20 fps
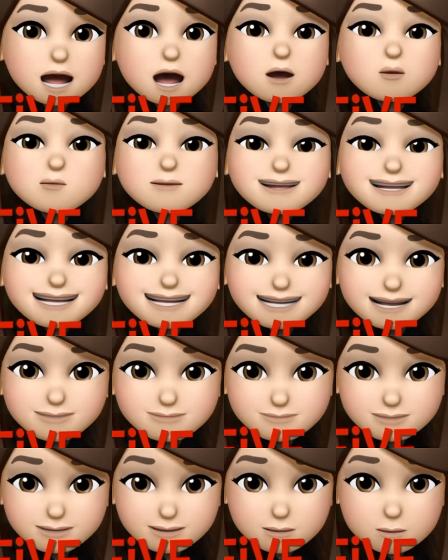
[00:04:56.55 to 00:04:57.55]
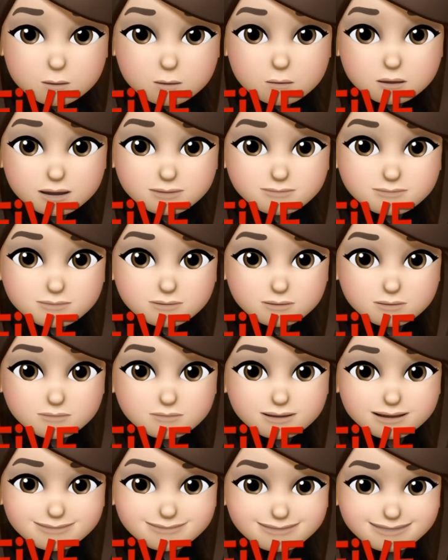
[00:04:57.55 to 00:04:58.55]
receiving what your
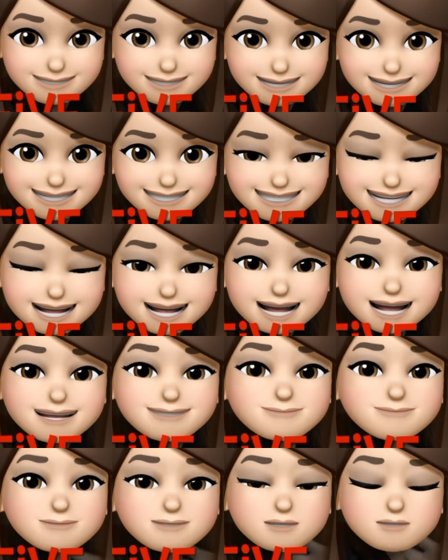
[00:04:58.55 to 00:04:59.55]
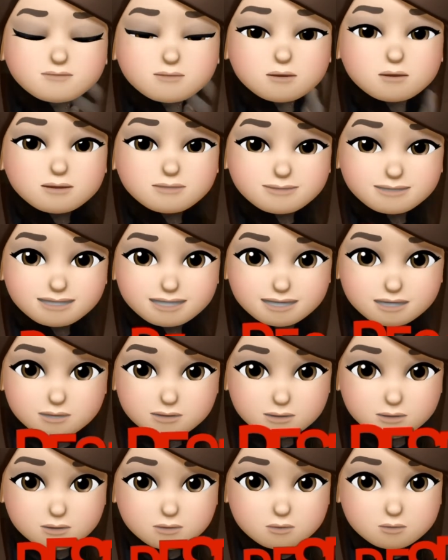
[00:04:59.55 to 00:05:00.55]
friends say and responding
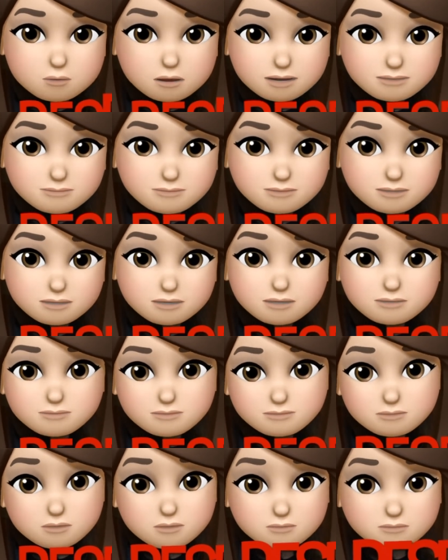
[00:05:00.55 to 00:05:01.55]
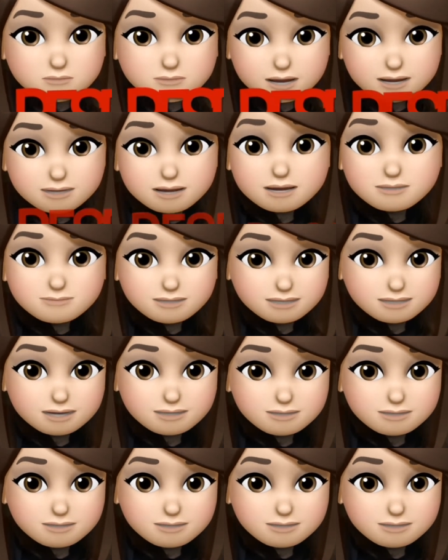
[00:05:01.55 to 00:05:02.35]
to what your friend had said.